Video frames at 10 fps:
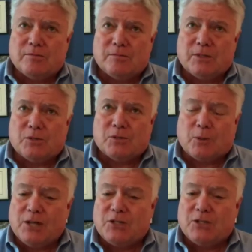there's a
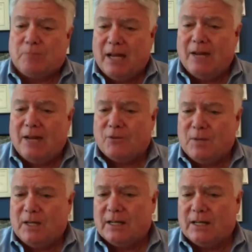price to pay for
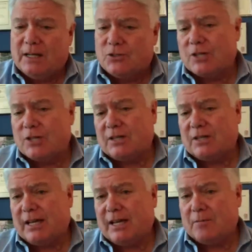being as trusting
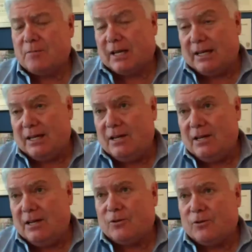as I am,
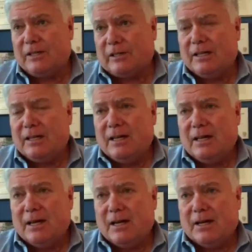naive, really.
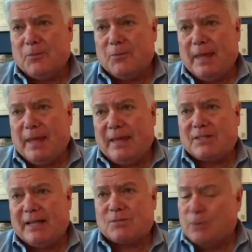And
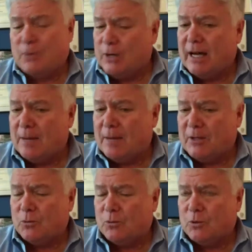that's pretty common in
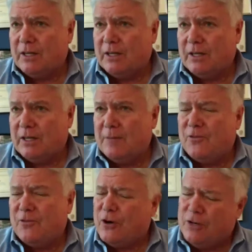the world of ADD. I'm
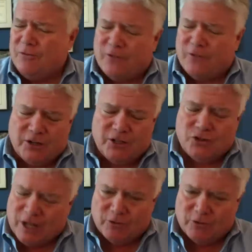very, very
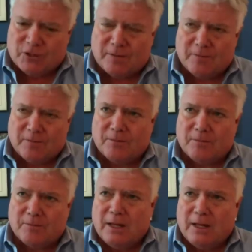generous. In
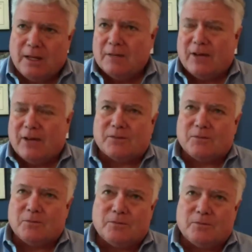fact,
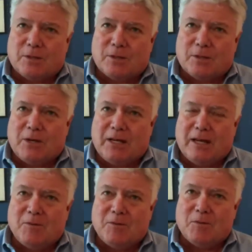somebody
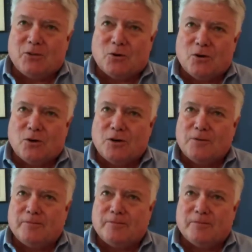came to my door
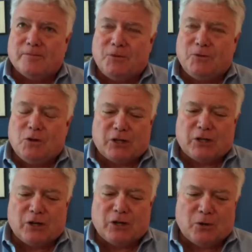a few years
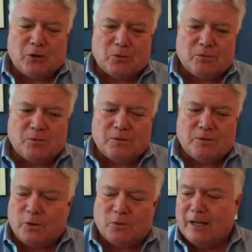ago
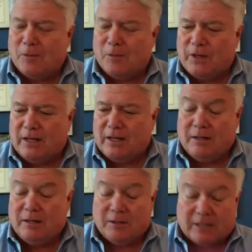wanting help with ADD.
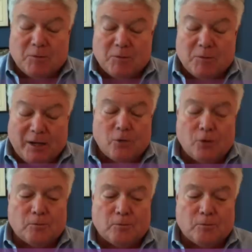He came to my home.